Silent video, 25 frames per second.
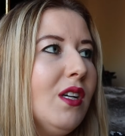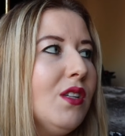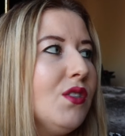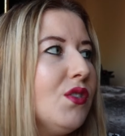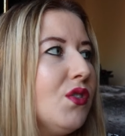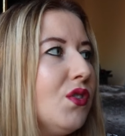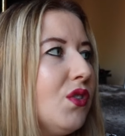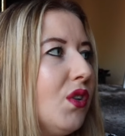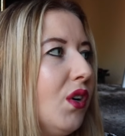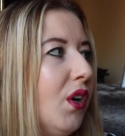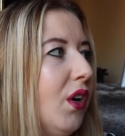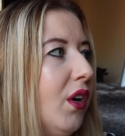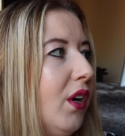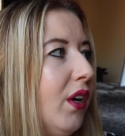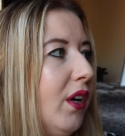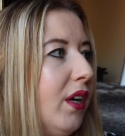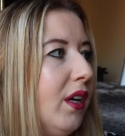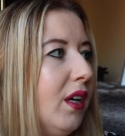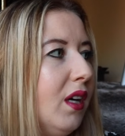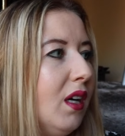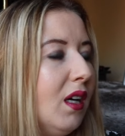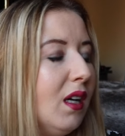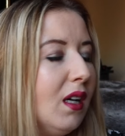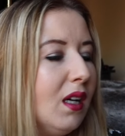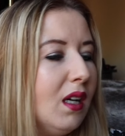
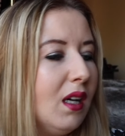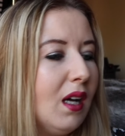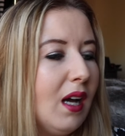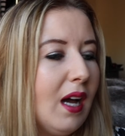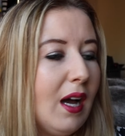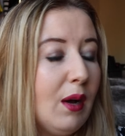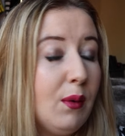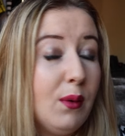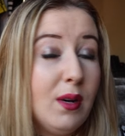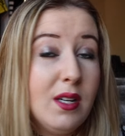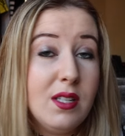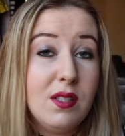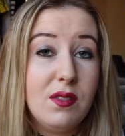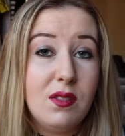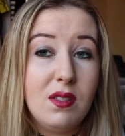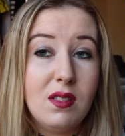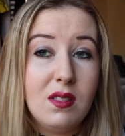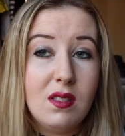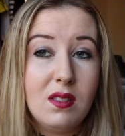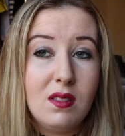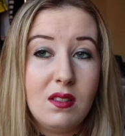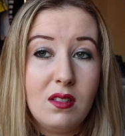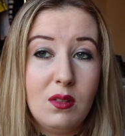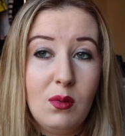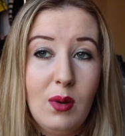So I
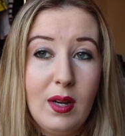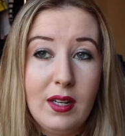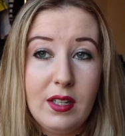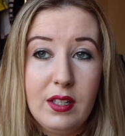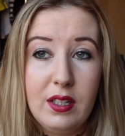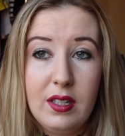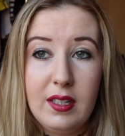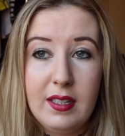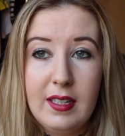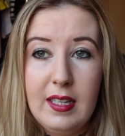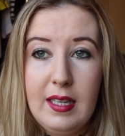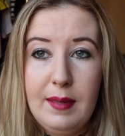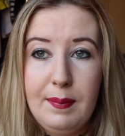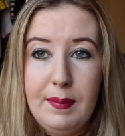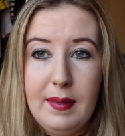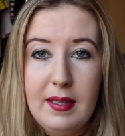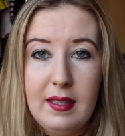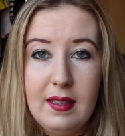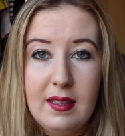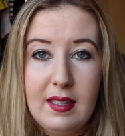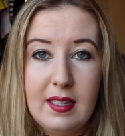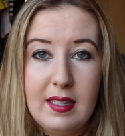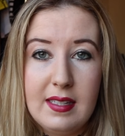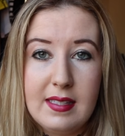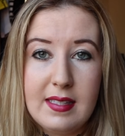was quite good at
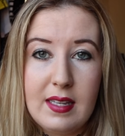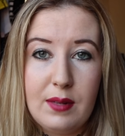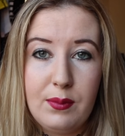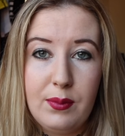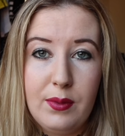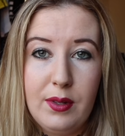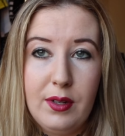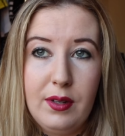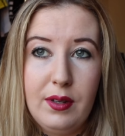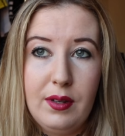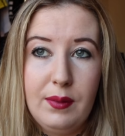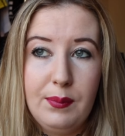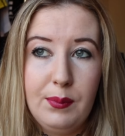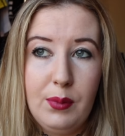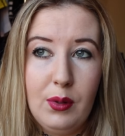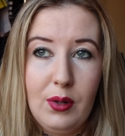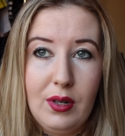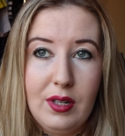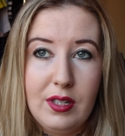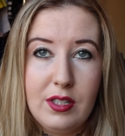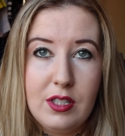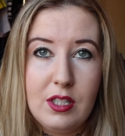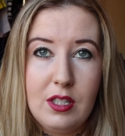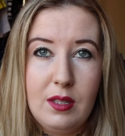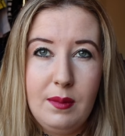keeping things that were
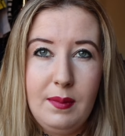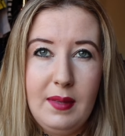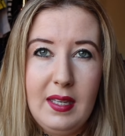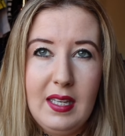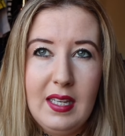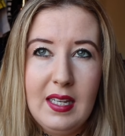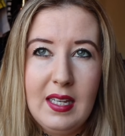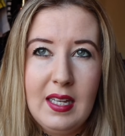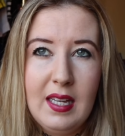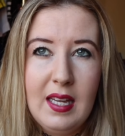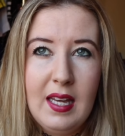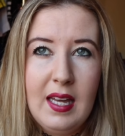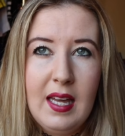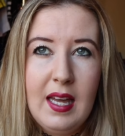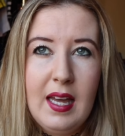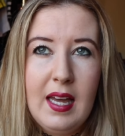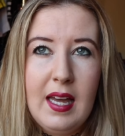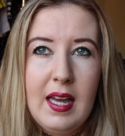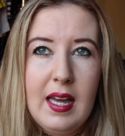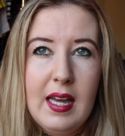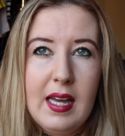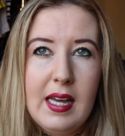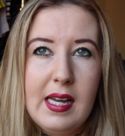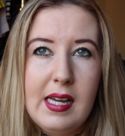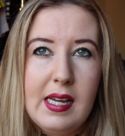important to me.
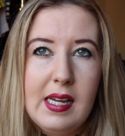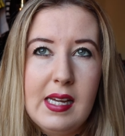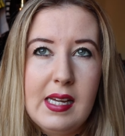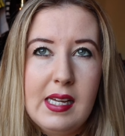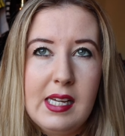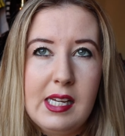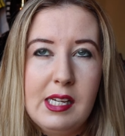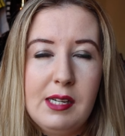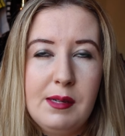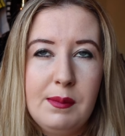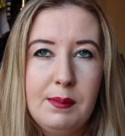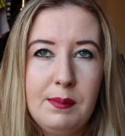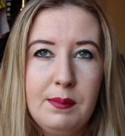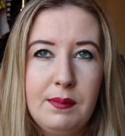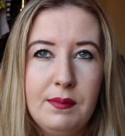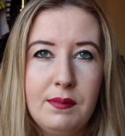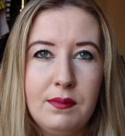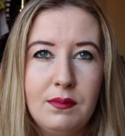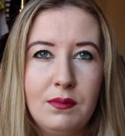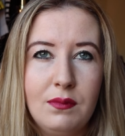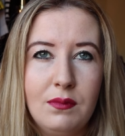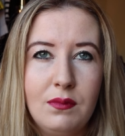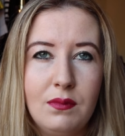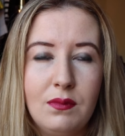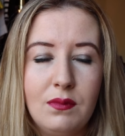
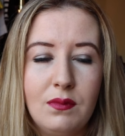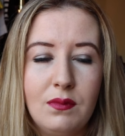I've